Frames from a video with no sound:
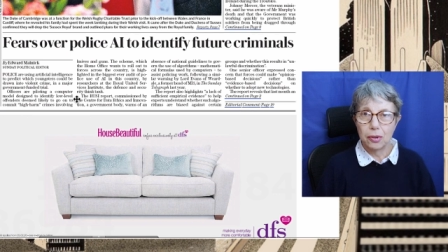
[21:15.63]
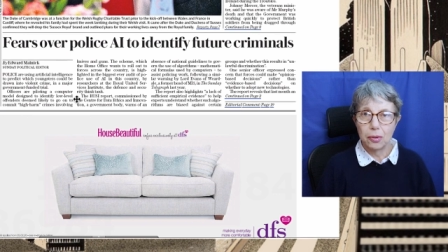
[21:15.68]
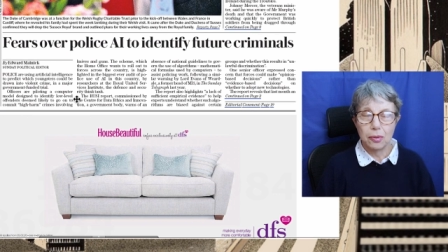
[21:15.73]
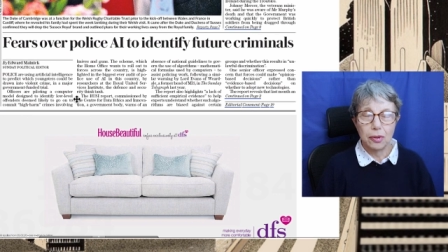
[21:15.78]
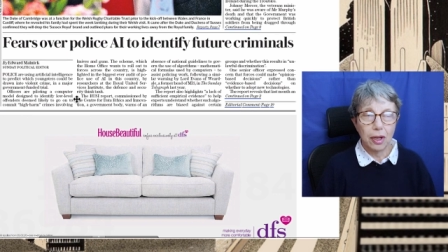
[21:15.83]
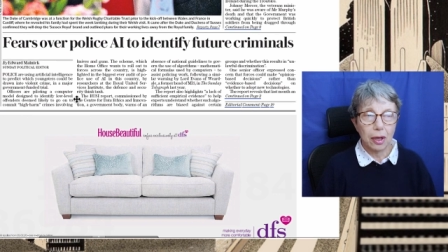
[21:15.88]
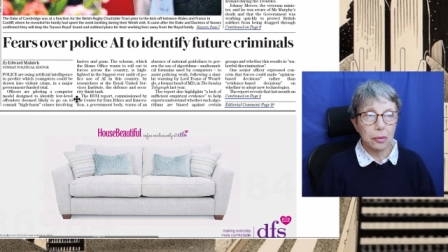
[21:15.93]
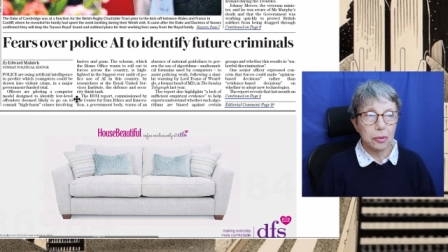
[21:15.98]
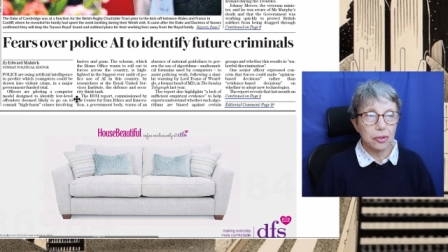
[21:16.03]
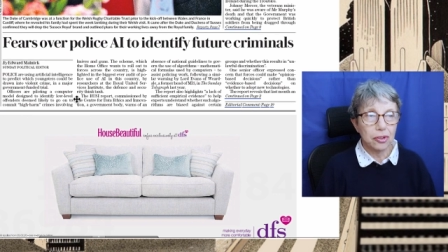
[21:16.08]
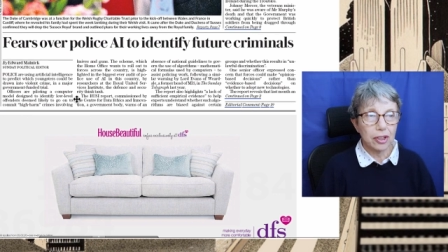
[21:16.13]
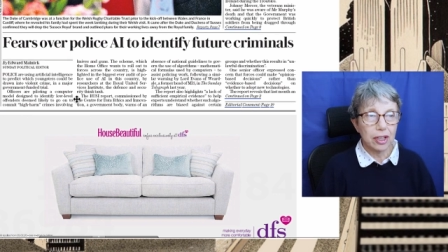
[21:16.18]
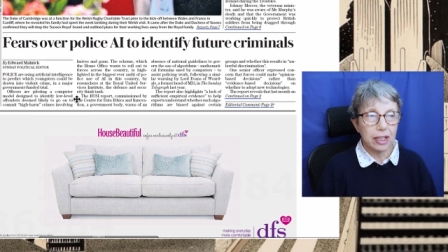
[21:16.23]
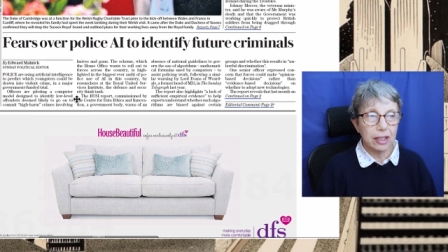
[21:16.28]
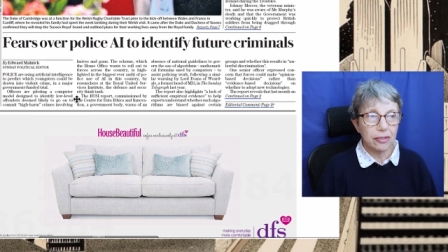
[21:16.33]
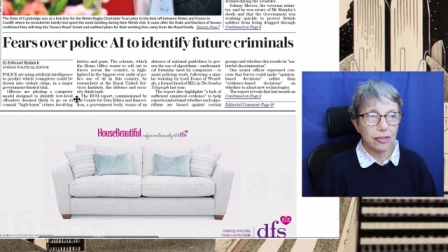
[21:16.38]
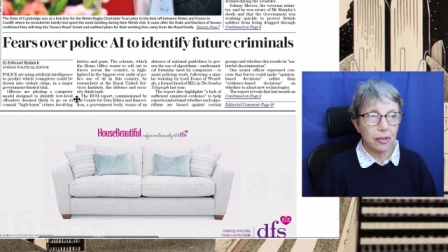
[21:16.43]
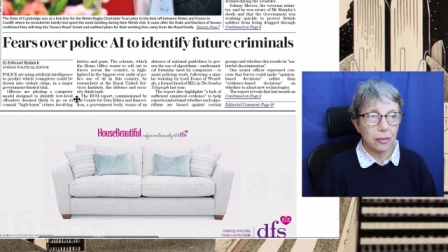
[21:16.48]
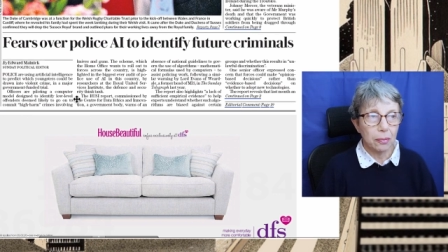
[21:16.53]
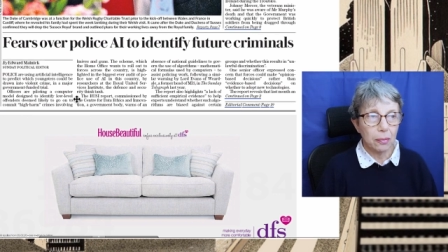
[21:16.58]
who knows
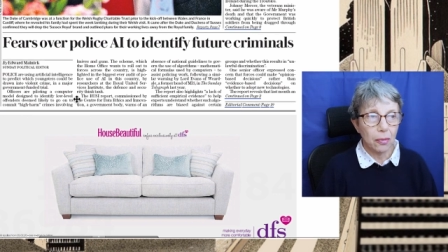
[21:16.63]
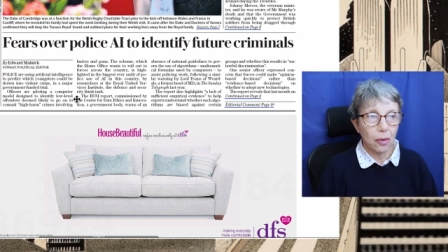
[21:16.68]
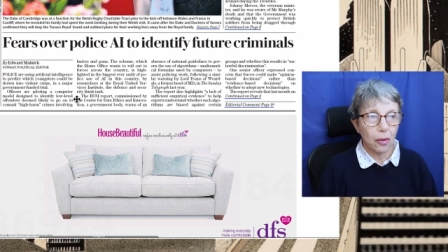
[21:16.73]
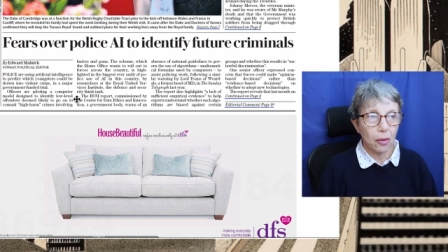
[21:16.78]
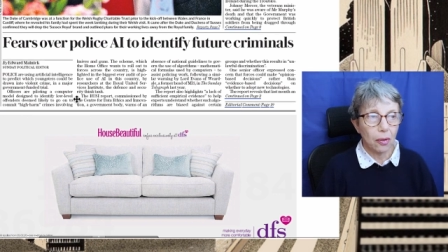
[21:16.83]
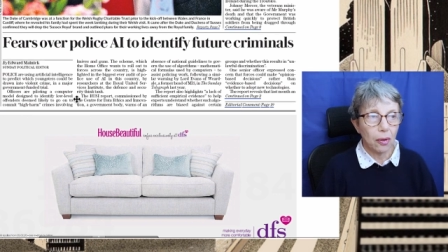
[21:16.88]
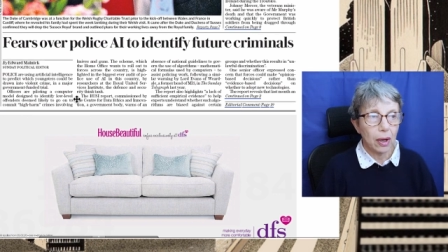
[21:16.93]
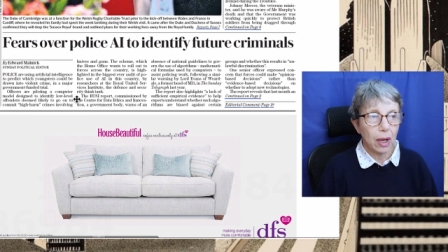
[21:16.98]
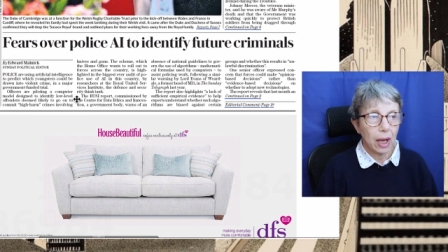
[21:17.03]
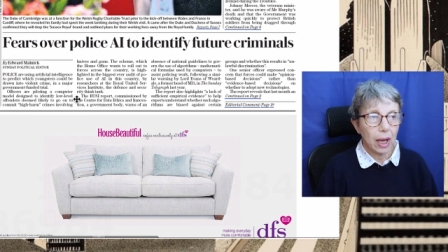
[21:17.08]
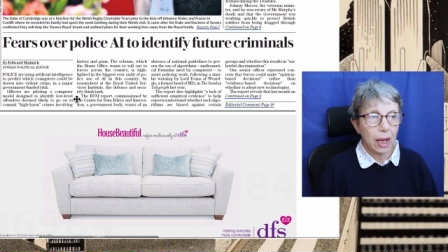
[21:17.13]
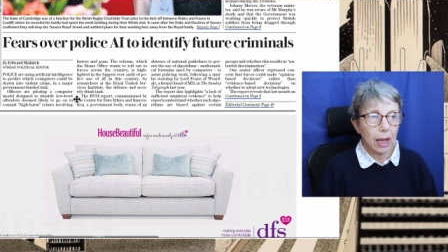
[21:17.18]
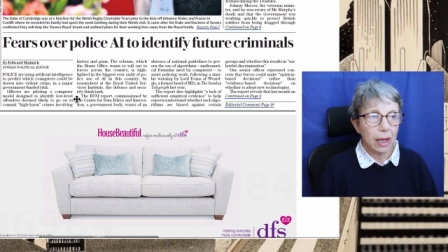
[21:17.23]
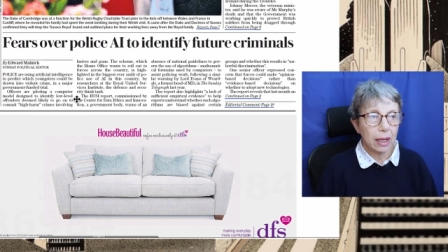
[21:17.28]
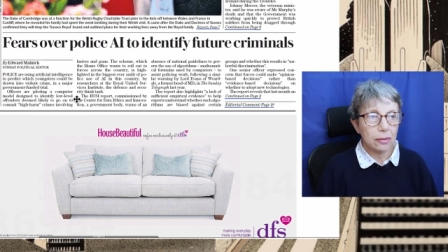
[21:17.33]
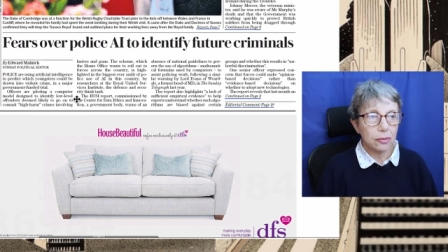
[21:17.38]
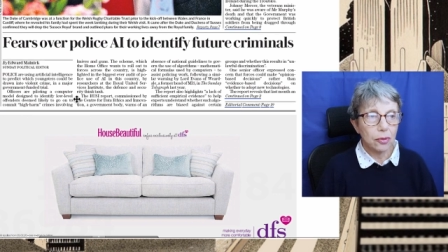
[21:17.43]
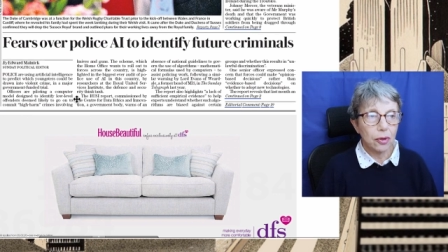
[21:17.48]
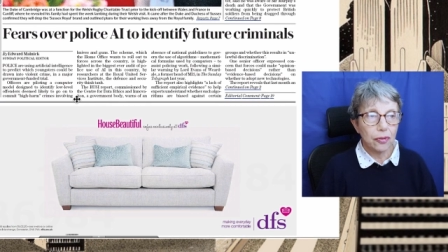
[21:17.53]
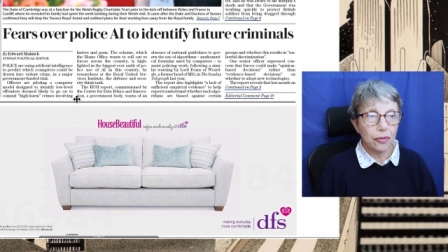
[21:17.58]
even more,
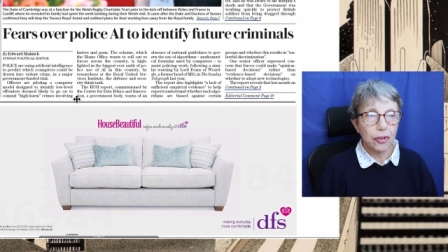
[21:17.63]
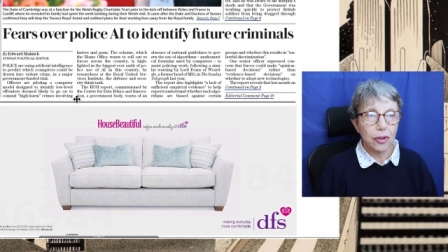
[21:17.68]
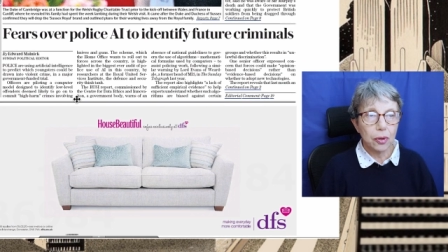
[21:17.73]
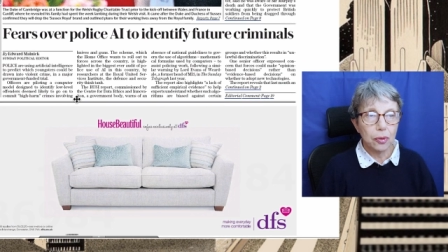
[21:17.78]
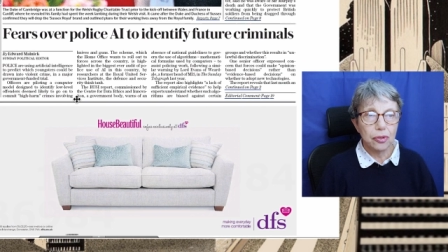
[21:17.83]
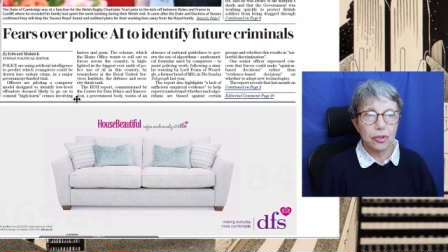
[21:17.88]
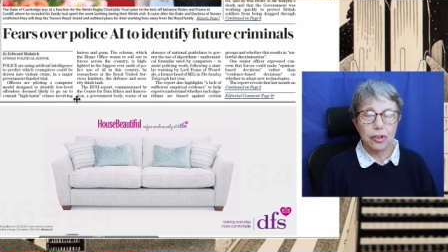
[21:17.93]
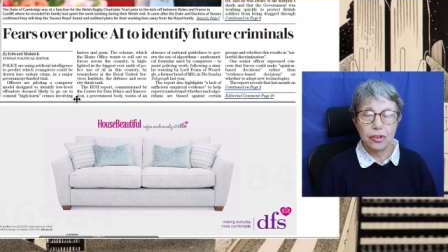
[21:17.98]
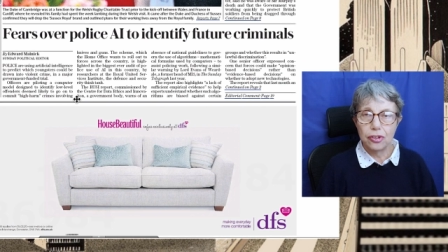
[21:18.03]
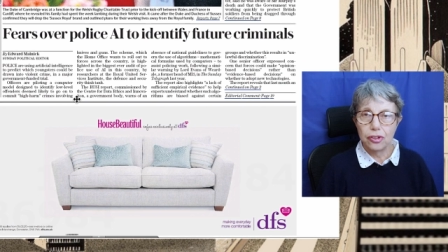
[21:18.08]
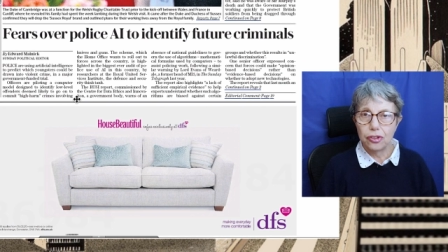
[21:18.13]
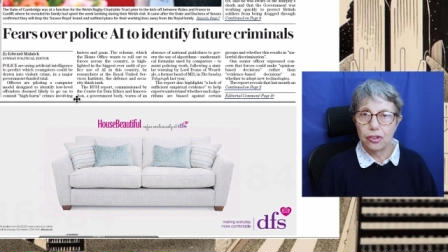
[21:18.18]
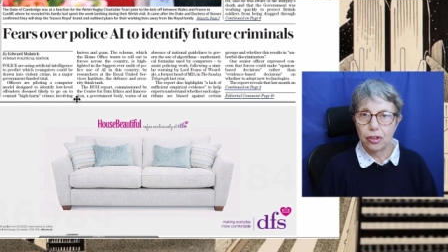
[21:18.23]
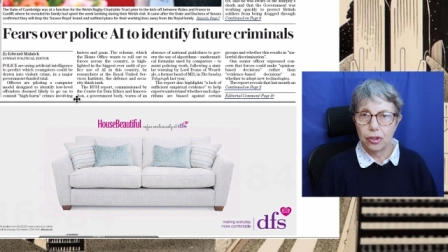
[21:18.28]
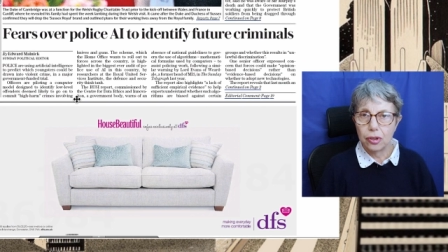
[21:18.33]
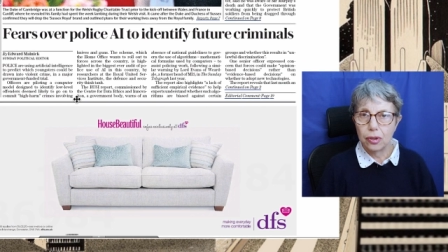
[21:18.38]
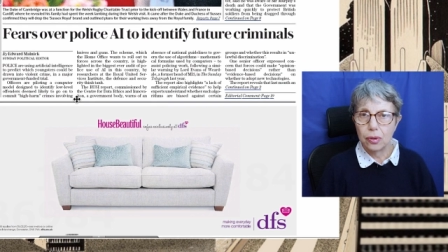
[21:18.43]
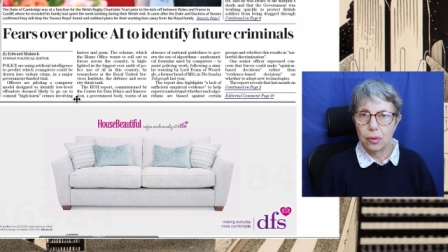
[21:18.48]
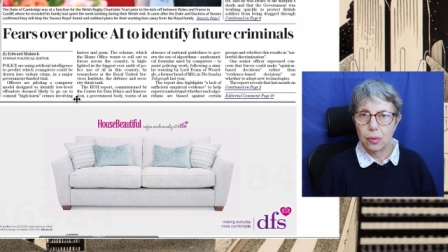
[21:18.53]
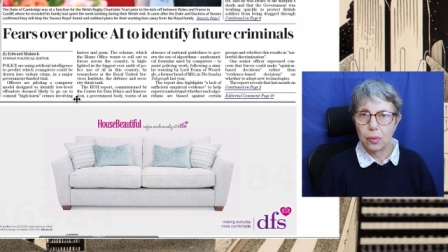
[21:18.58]
uh, refuses
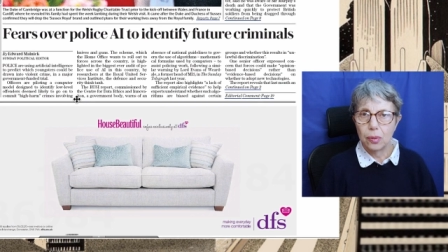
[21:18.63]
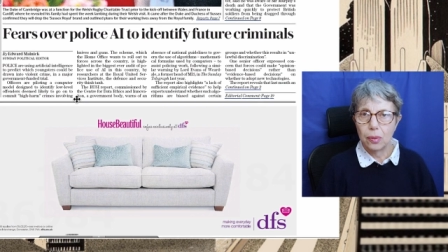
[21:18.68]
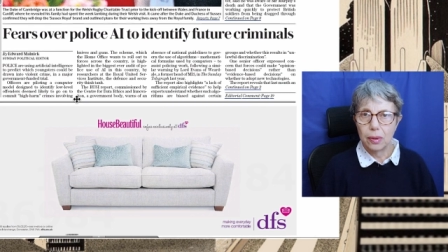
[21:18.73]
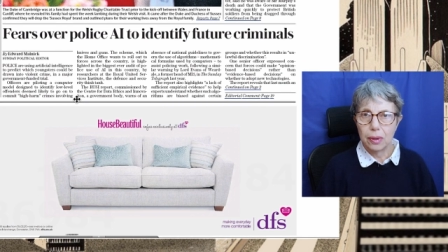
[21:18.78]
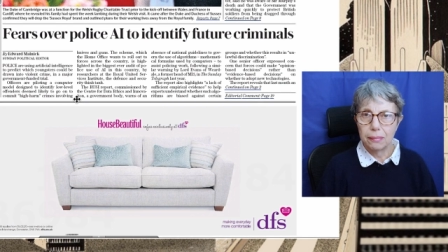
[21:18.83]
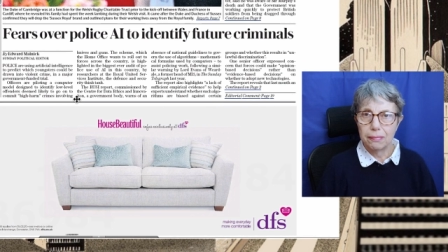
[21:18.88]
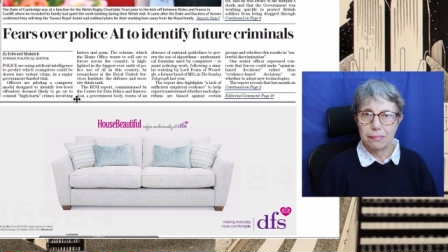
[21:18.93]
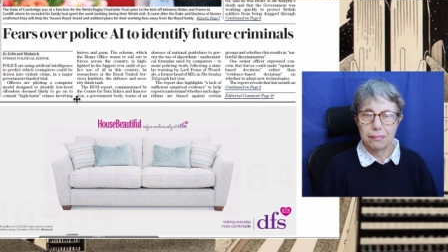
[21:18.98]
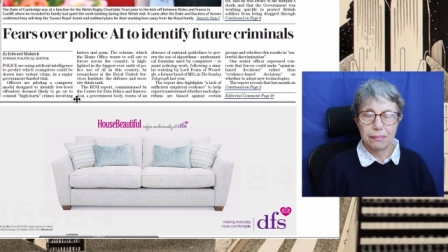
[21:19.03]
to